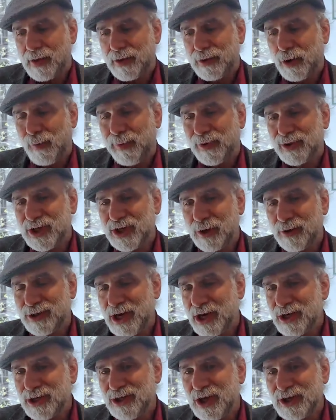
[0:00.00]
Global
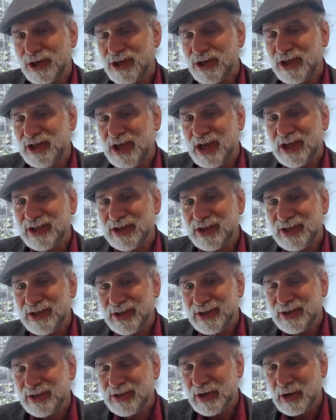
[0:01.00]
synchronization doesn't exist,
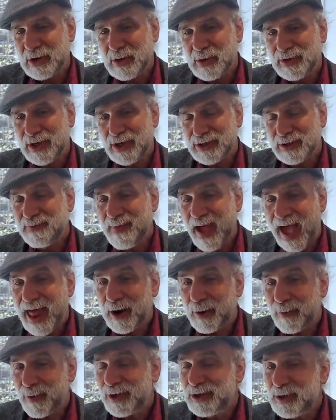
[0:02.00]
so it doesn't
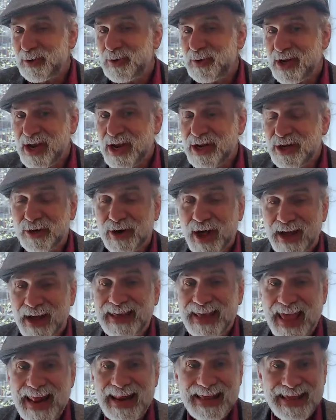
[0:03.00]
matter what you need. You're
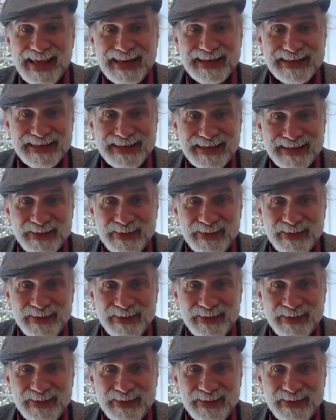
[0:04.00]
not getting it.